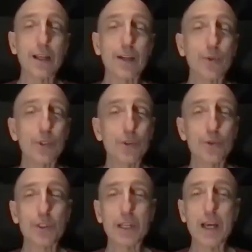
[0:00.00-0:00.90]
Like, when
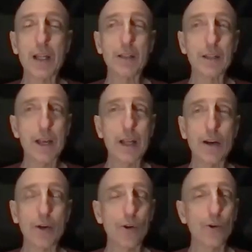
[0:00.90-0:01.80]
you were in
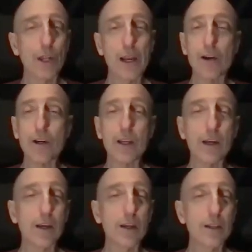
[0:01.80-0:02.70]
that whole
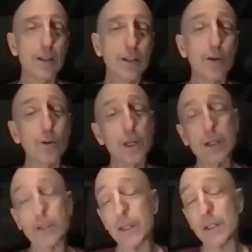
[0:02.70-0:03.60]
area,
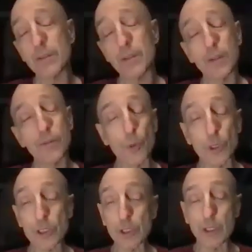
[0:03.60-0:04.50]
and
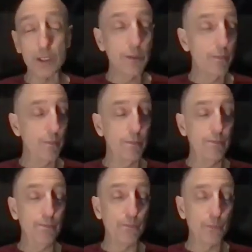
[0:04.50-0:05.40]
unfortunately,
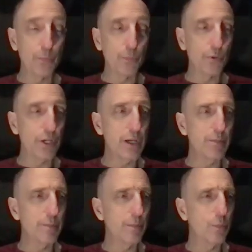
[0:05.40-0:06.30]

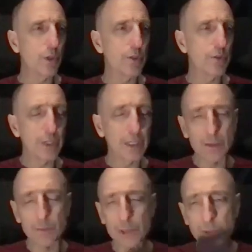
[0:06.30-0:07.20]
Prem, one of the
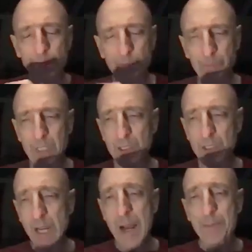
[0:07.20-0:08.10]
victims,
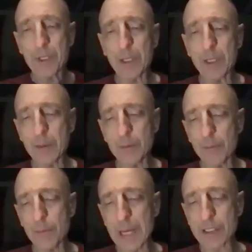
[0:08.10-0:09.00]
stopped in
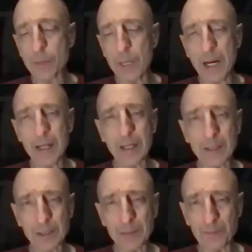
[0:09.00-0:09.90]

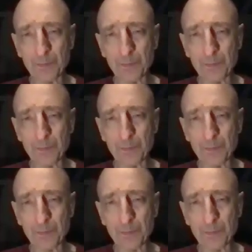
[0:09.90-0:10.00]
Massaponax,